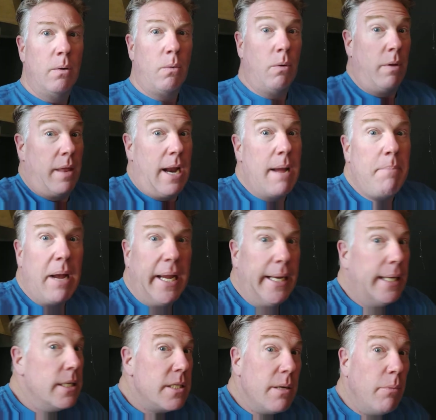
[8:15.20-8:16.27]
or that I might
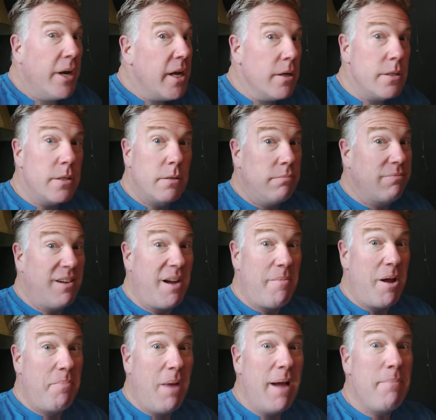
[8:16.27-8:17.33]
hit someone else when I'm
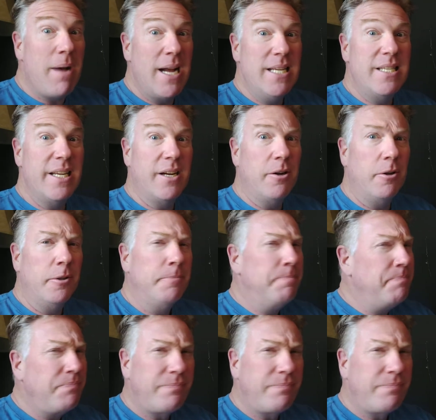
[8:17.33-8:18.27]
on my bicycle,